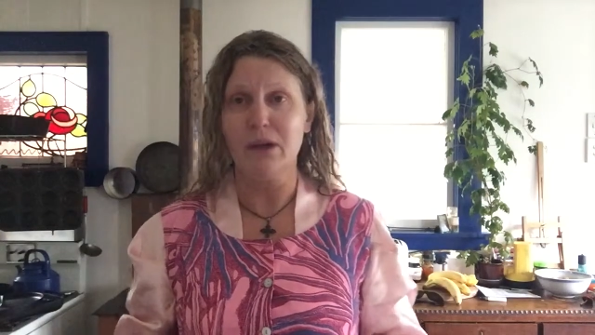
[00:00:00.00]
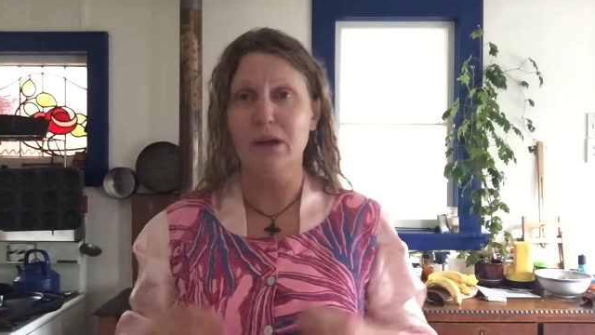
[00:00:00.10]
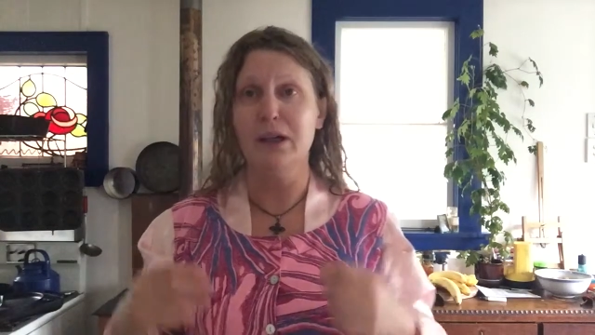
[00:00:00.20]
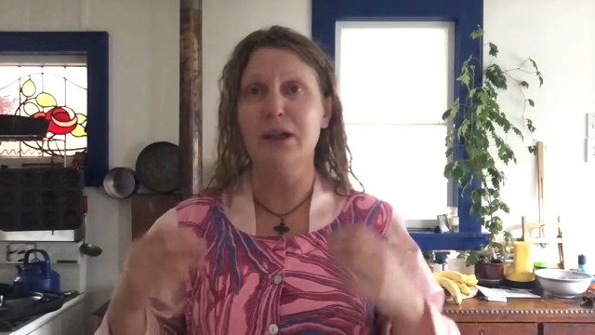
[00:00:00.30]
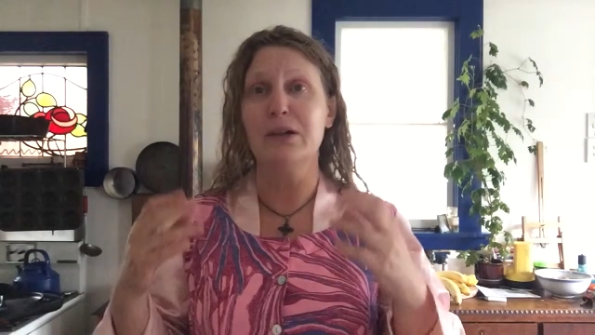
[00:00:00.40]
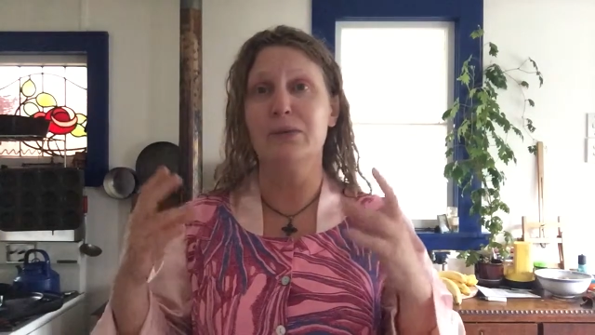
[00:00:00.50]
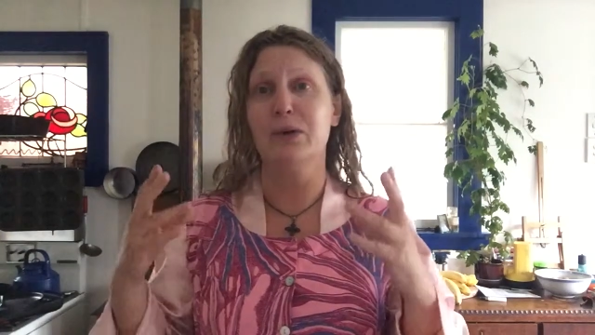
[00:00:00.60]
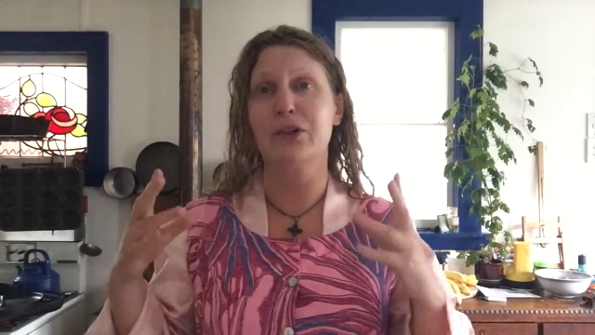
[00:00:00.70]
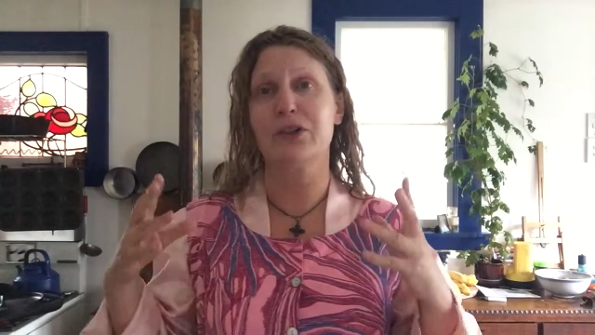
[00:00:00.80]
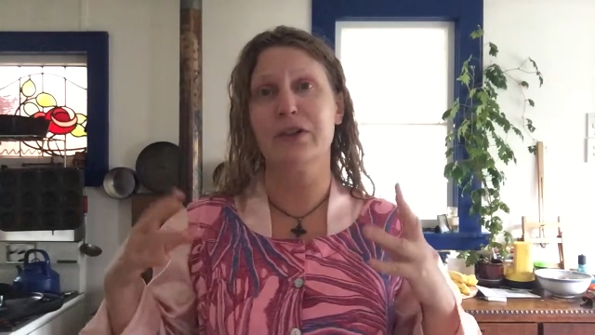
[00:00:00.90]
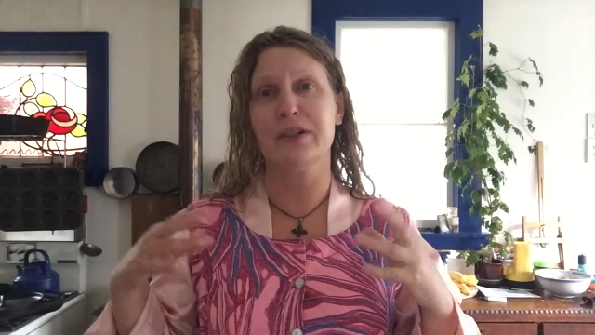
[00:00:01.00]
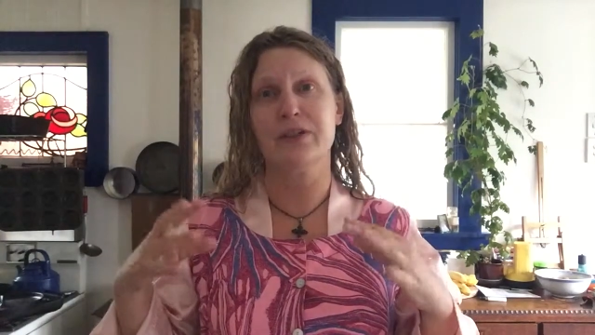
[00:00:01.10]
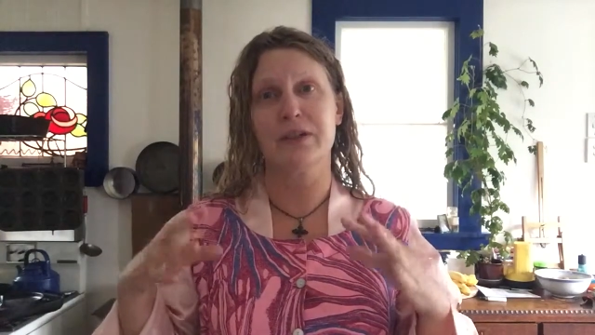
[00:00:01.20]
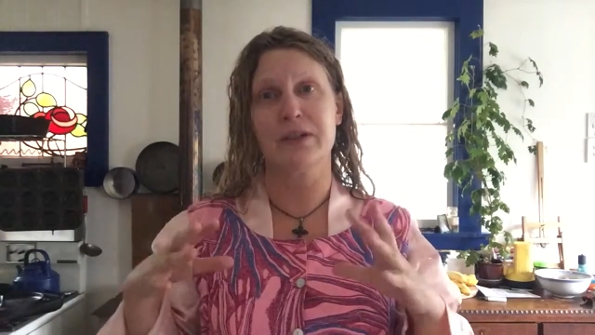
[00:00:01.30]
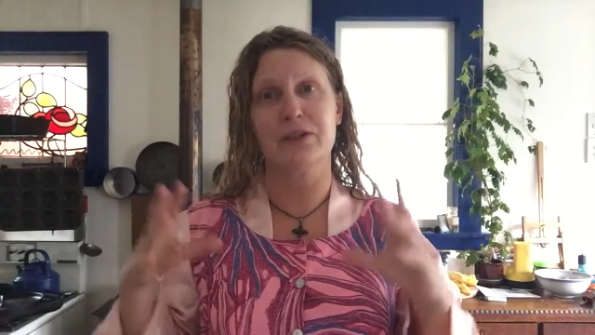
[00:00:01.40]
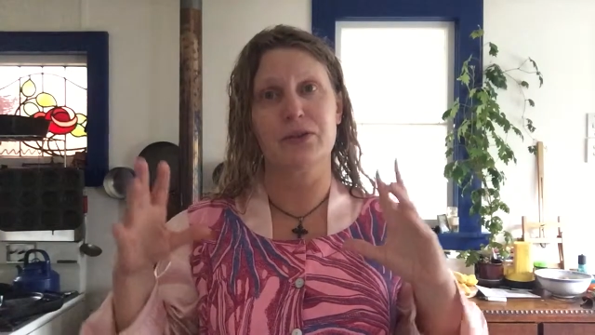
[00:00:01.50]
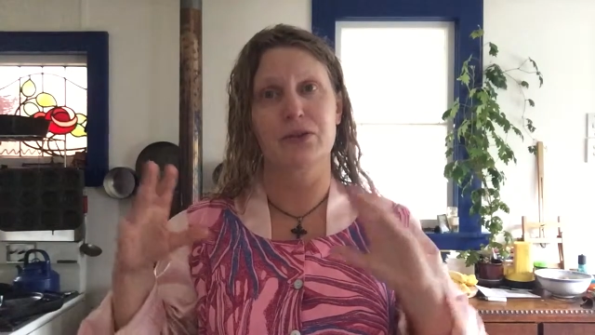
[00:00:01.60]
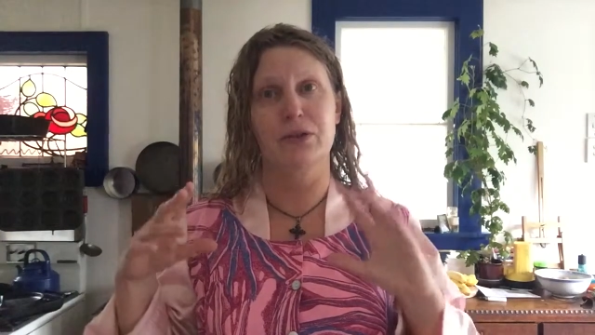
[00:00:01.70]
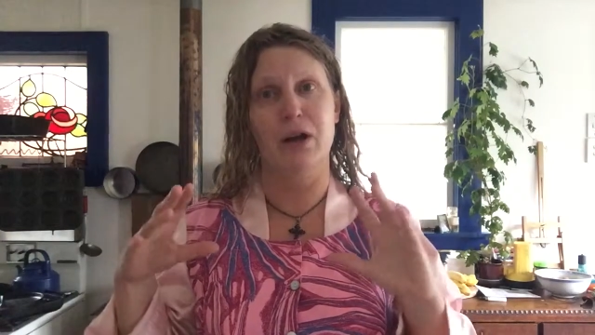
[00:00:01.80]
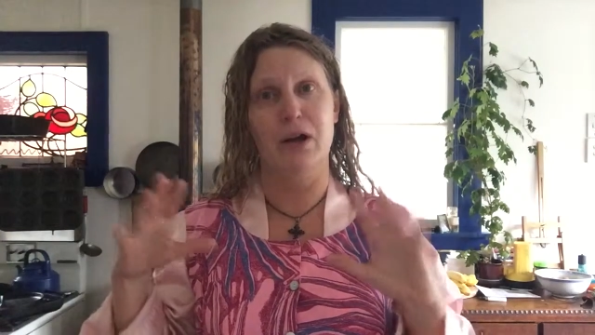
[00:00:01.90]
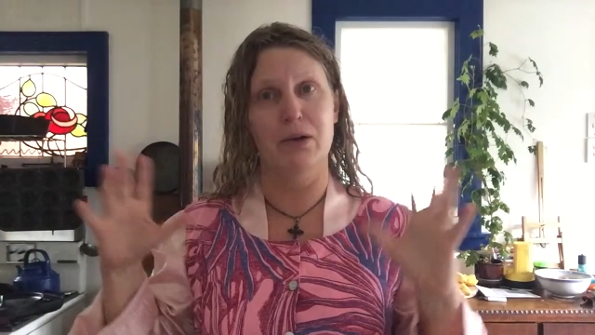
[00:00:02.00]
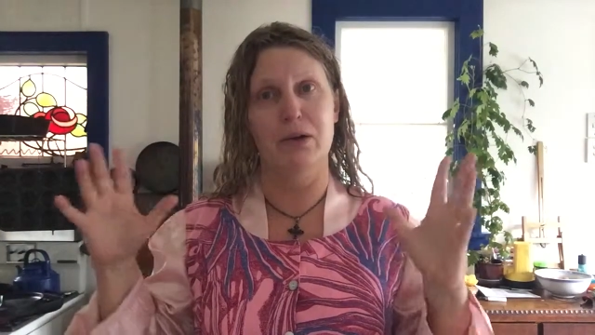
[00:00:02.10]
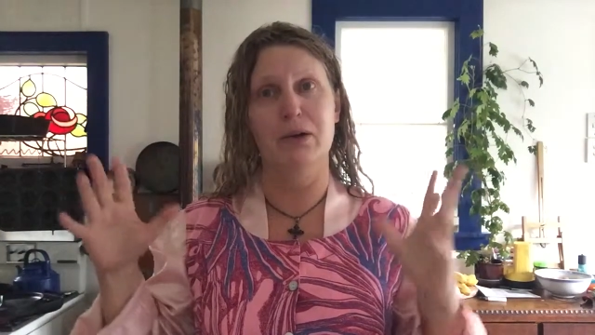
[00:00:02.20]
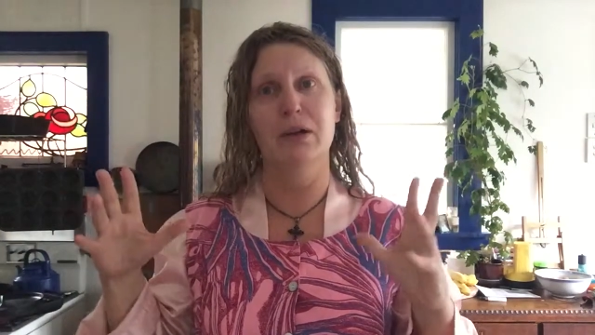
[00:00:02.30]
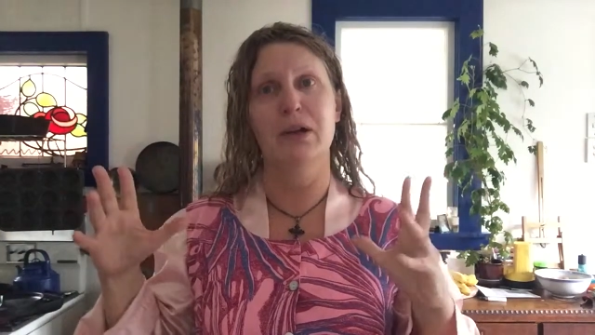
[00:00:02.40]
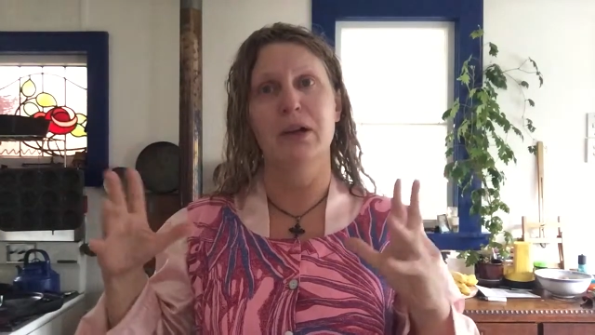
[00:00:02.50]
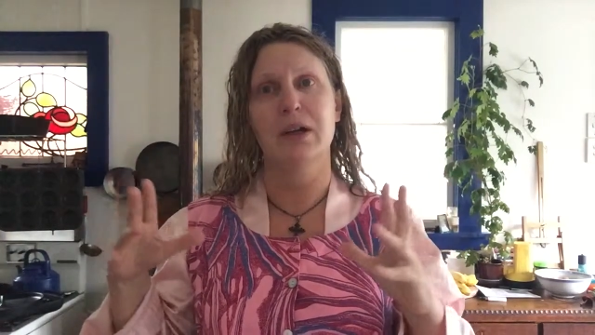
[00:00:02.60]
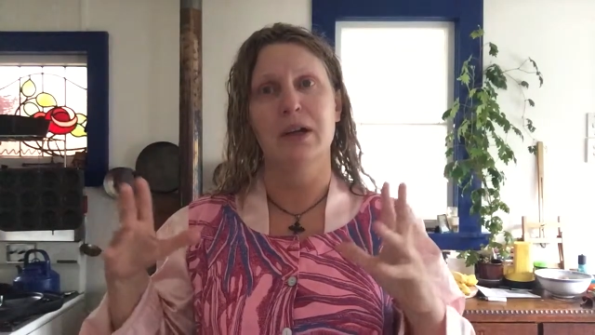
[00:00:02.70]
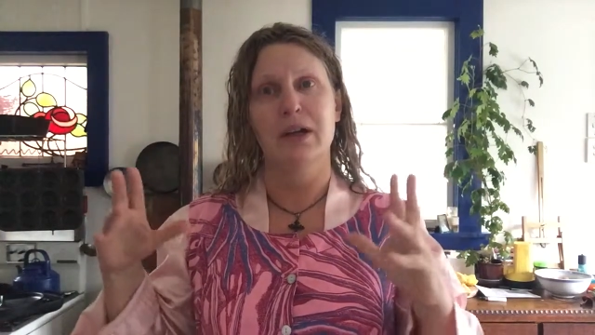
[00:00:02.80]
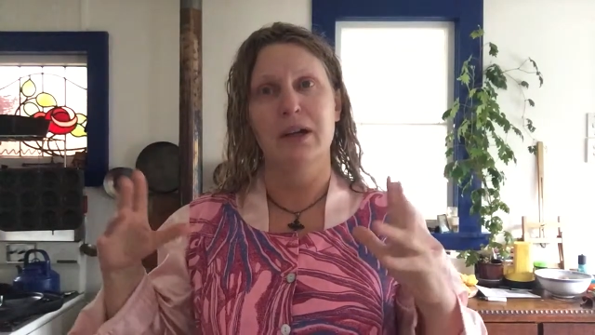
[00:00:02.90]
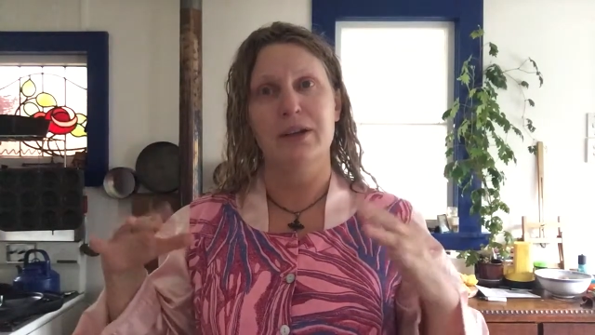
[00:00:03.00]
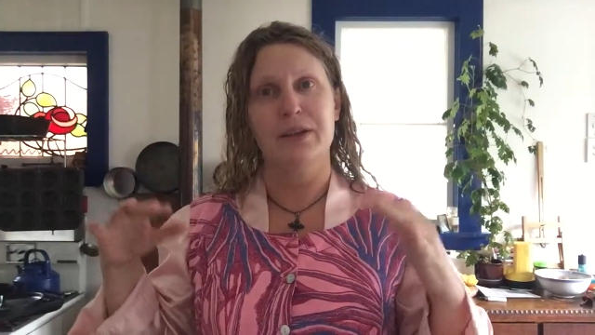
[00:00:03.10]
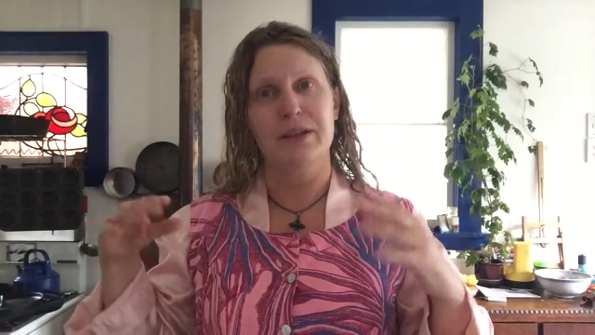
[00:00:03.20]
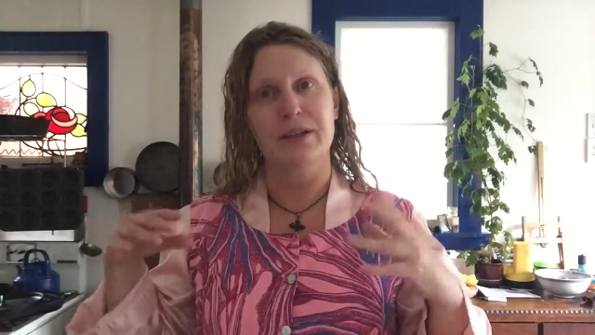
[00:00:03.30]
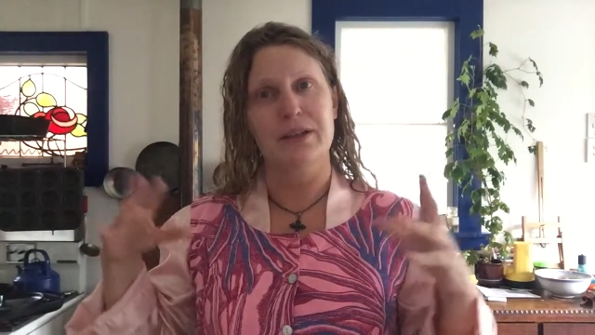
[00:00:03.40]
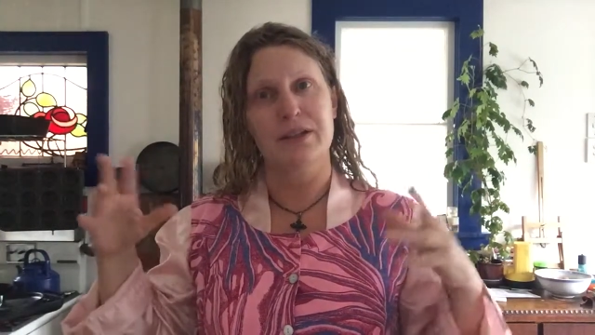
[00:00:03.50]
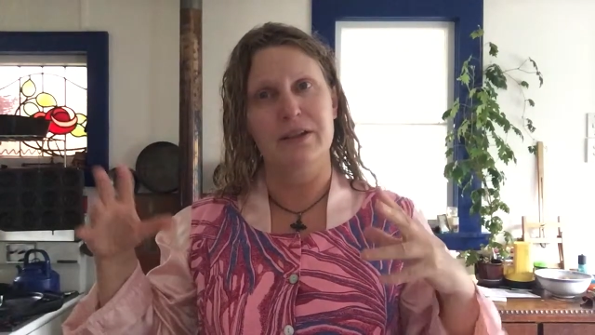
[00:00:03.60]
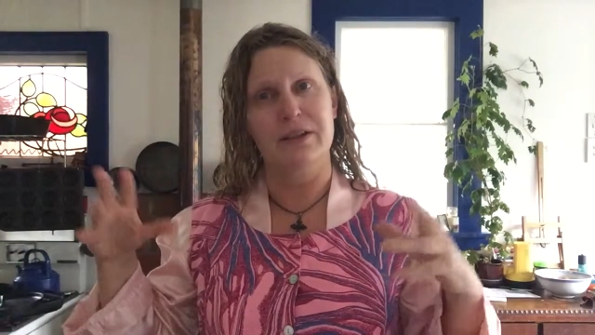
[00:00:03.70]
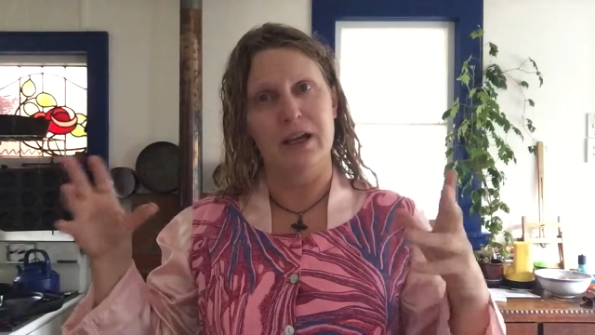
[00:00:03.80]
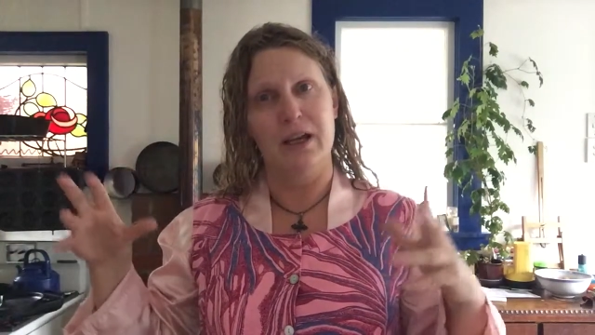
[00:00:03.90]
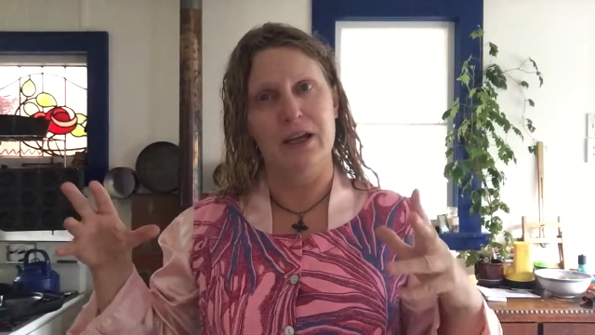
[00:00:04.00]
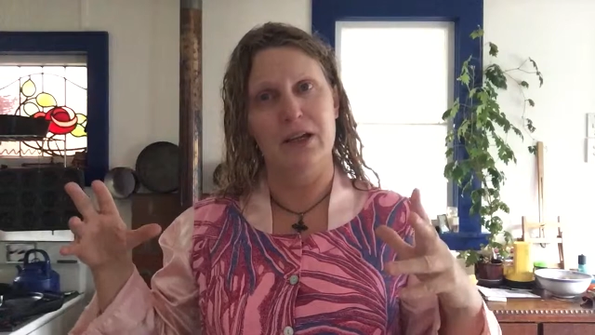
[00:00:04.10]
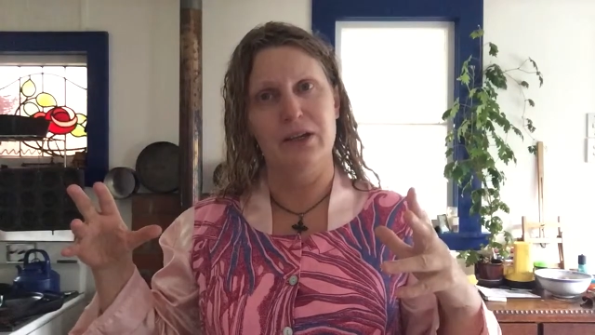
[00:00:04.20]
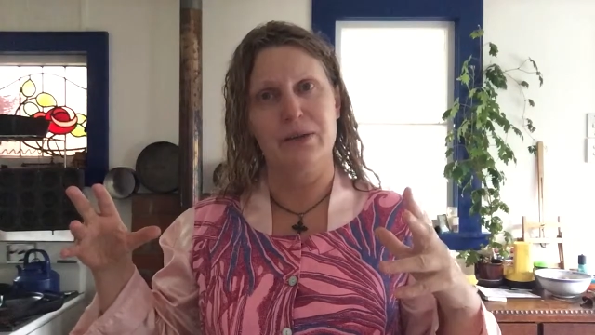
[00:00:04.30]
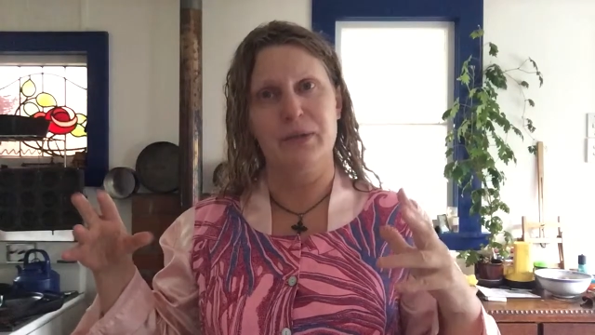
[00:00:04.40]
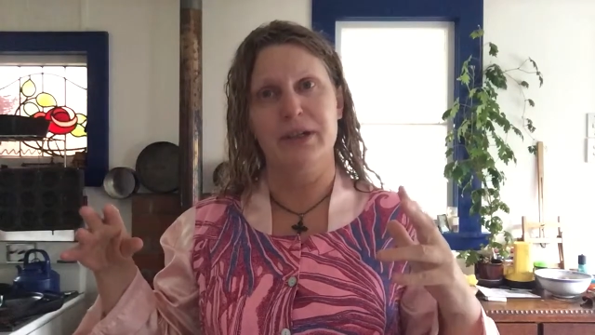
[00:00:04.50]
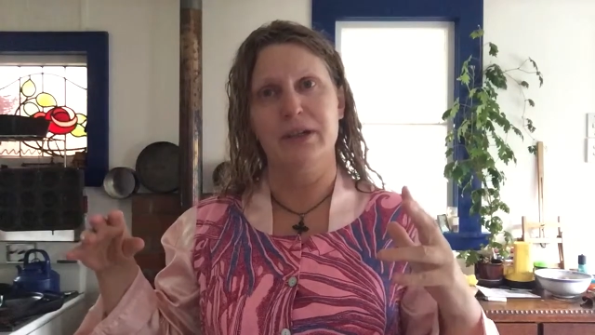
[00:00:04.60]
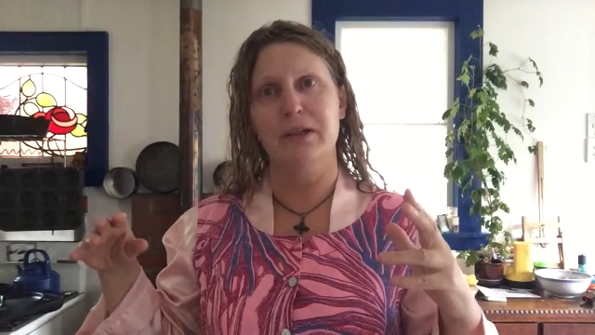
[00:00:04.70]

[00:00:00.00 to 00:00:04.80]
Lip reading: and I'd watch these things grow, and they didn't stay human.